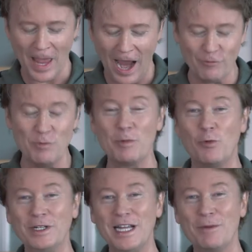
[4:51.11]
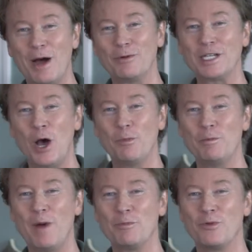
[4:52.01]
I remember one time I was helping
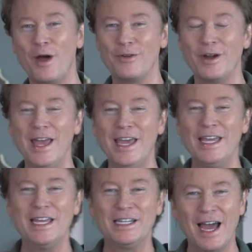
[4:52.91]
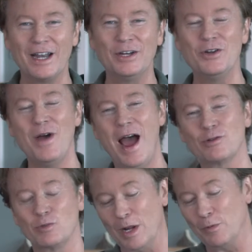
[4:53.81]
my brother. He had got a new
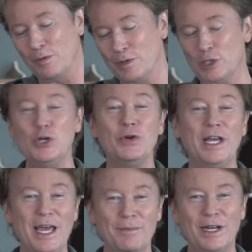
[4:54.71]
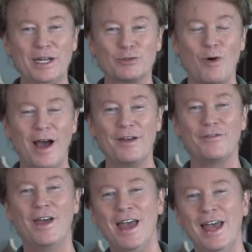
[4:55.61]
house. Well, it was new to him and his
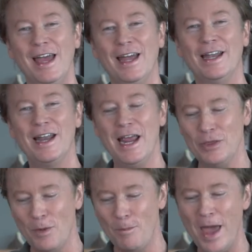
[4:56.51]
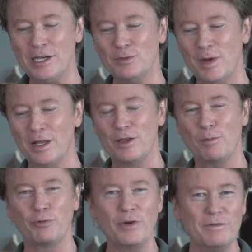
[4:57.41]
wife. And in the basement, the
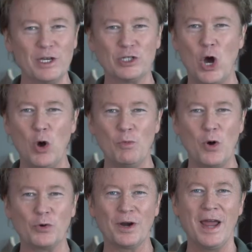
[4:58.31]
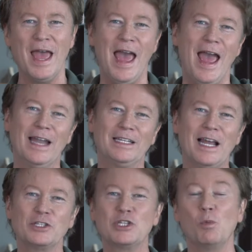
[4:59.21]
previous homeowner had
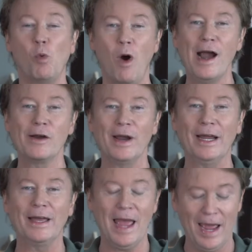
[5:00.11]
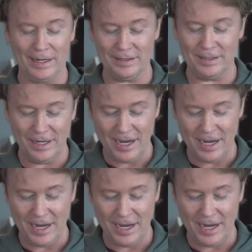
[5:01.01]
done some wiring. And